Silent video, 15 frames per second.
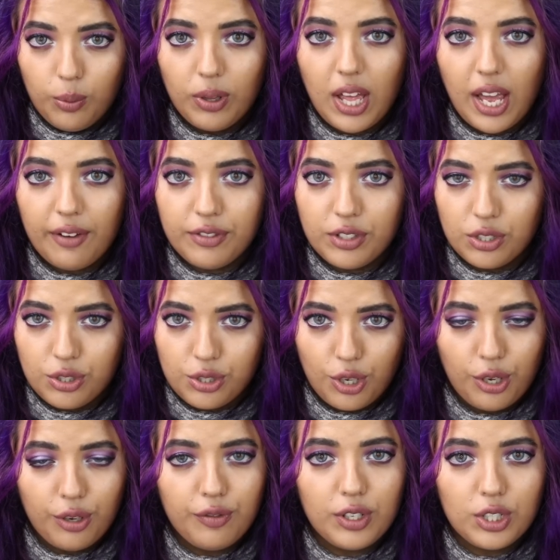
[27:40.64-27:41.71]
He will have to
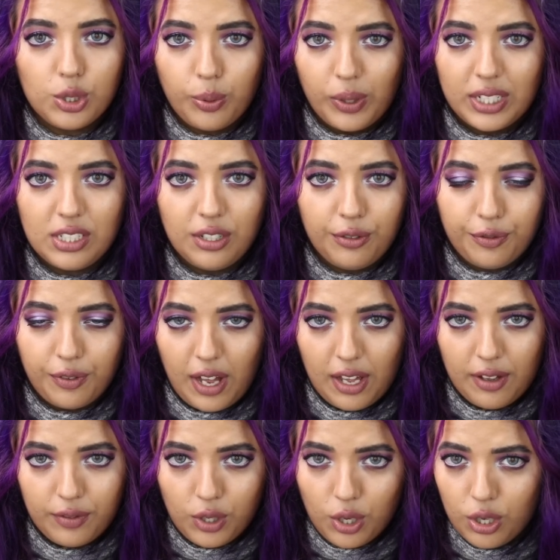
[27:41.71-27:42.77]
serve
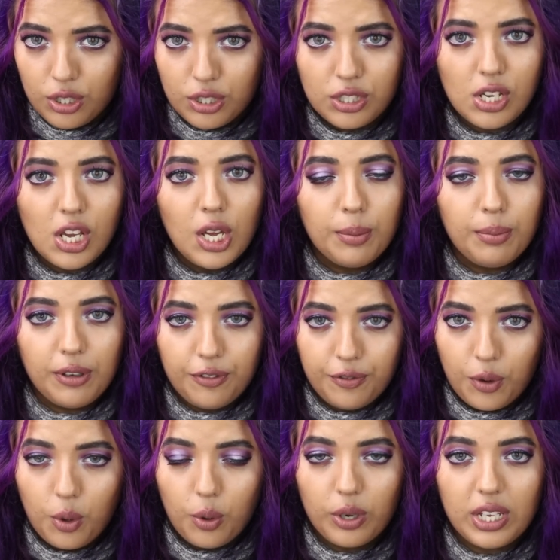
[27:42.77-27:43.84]
twenty-five years
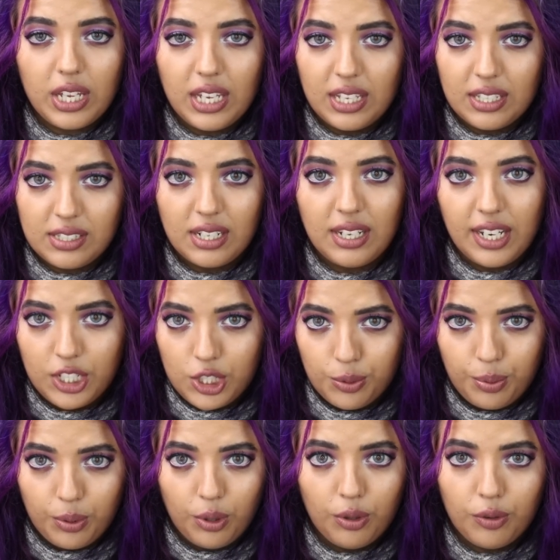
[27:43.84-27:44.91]
before he is
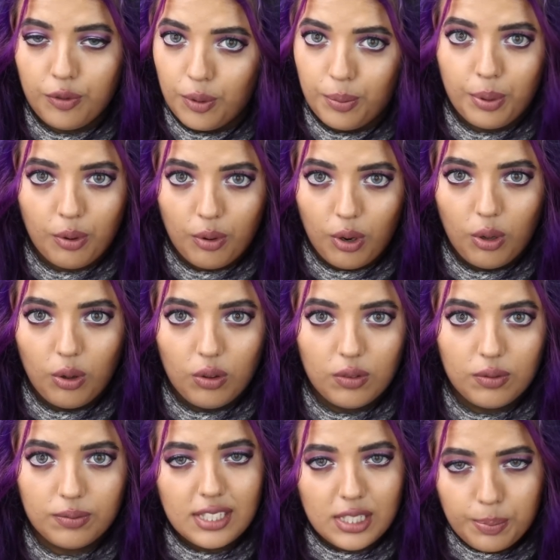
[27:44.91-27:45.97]
eligible for
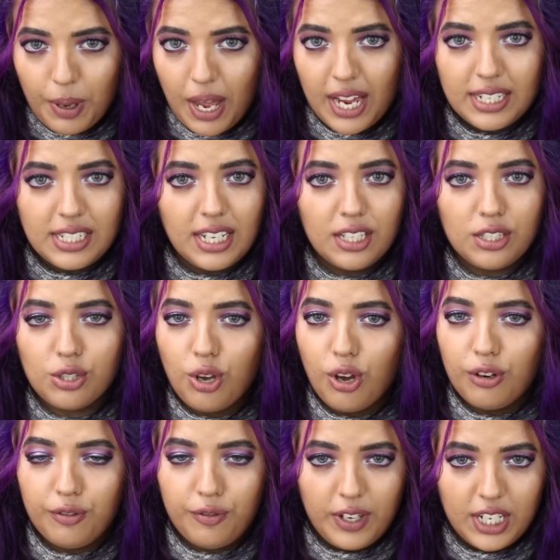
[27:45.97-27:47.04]
parole. Despite his
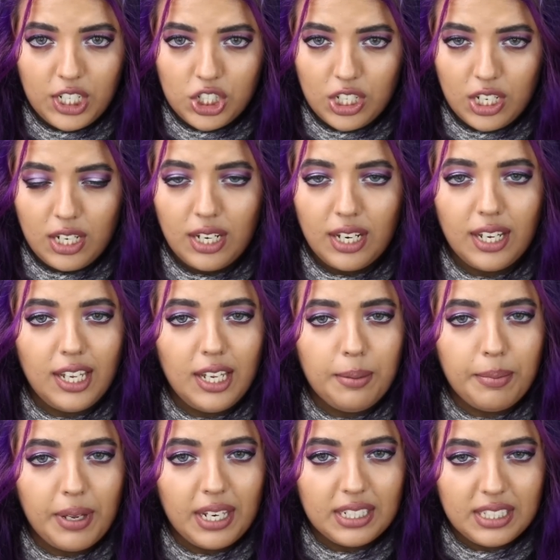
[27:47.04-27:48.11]
conviction,
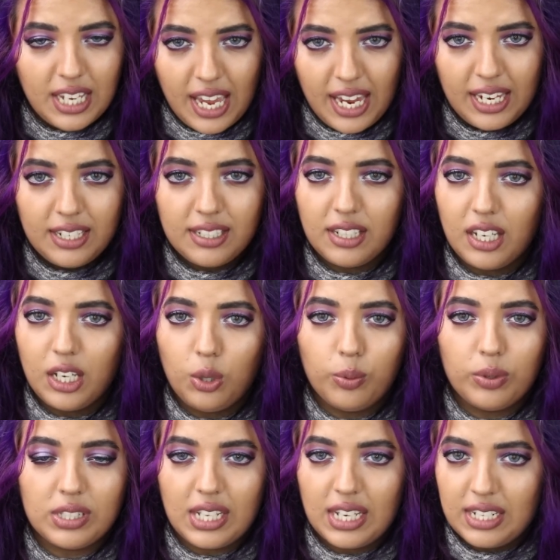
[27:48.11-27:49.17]
he maintained
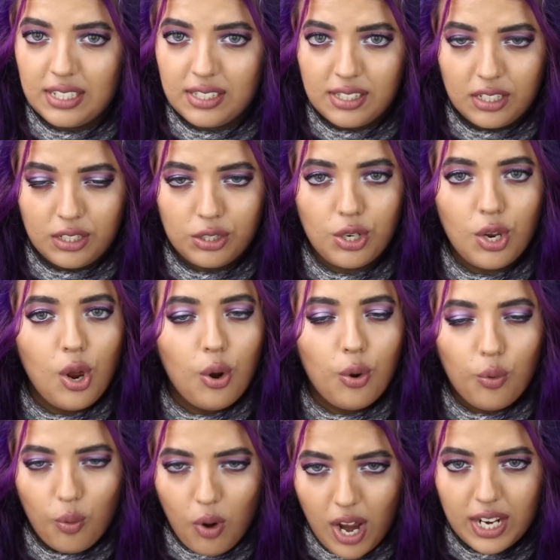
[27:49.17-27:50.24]
he was innocent
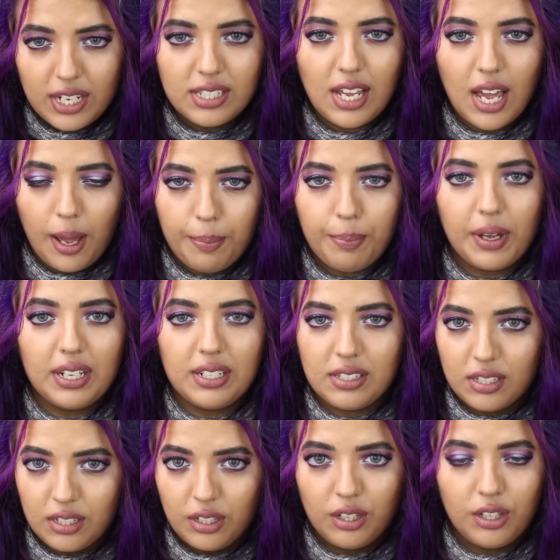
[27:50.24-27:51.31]
right up
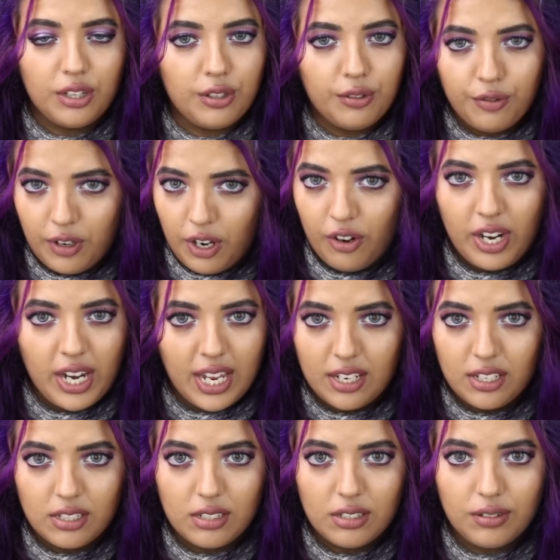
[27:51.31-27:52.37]
until the very
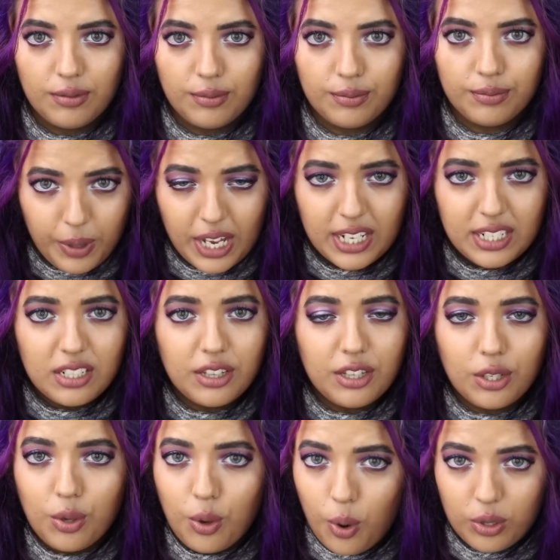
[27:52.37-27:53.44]
end.
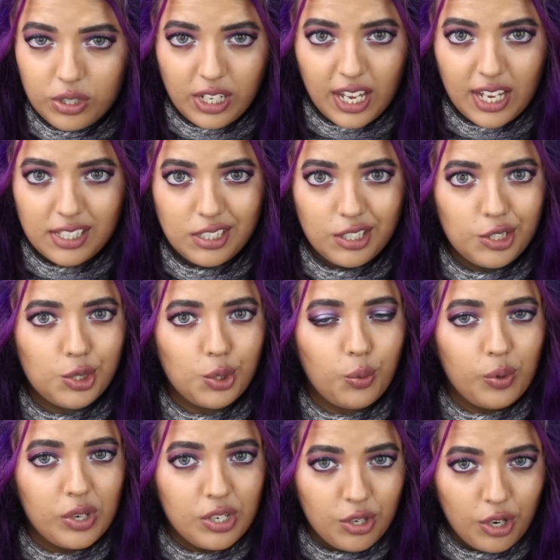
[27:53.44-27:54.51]
But the court cases
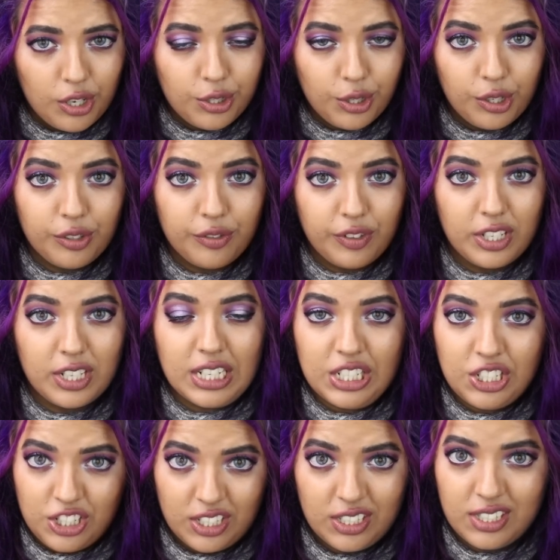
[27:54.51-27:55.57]
were not
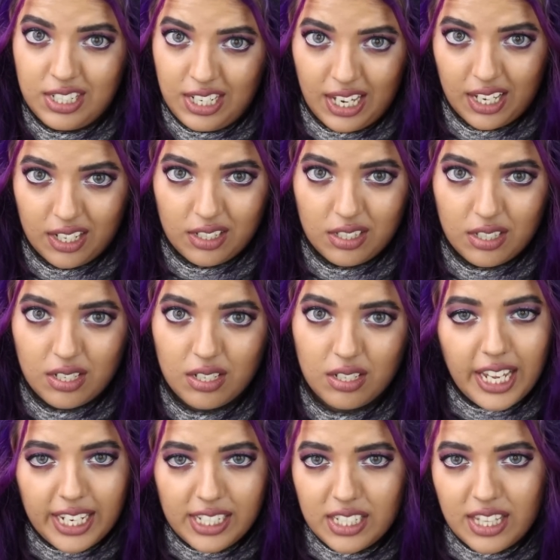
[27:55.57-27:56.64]
over just yet.
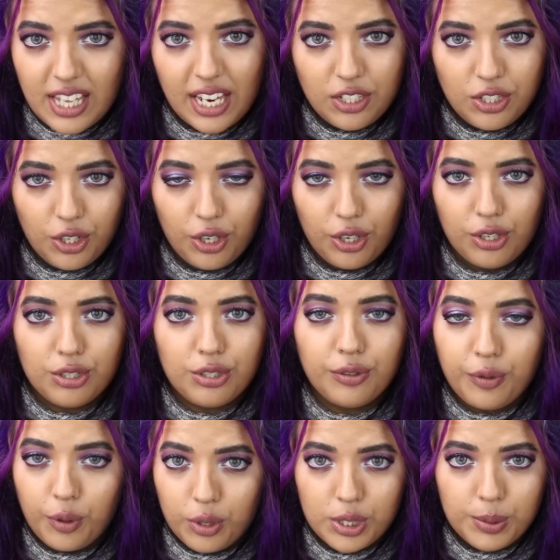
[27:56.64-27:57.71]
Later that year,
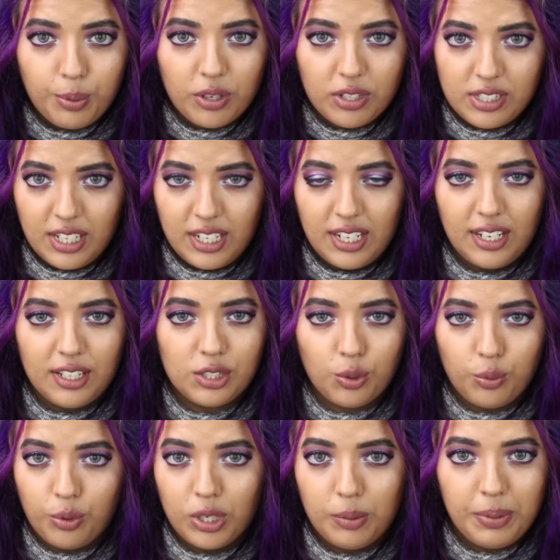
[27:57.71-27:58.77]
divorce
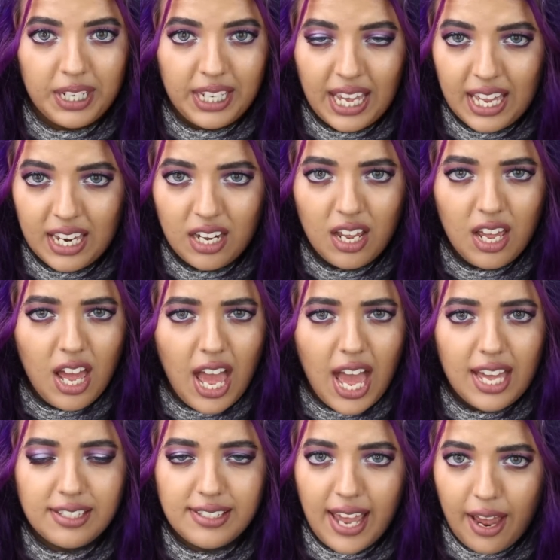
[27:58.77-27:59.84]
proceedings would begin
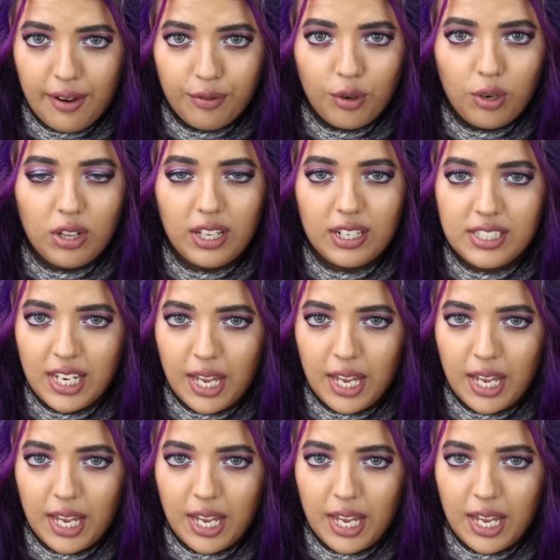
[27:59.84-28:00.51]
as Avril